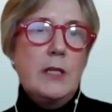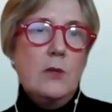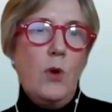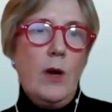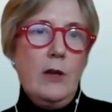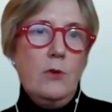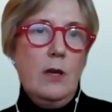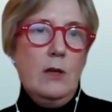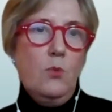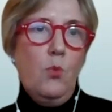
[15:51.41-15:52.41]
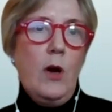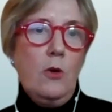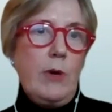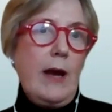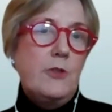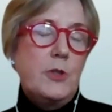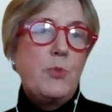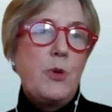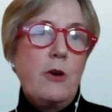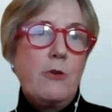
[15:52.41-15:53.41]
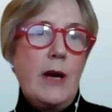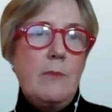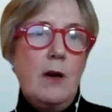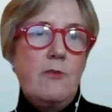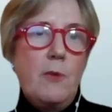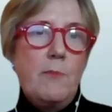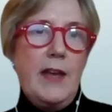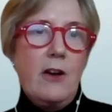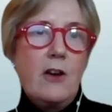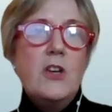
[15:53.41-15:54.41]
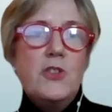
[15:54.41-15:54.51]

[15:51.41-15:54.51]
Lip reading: and well-rounded program from there.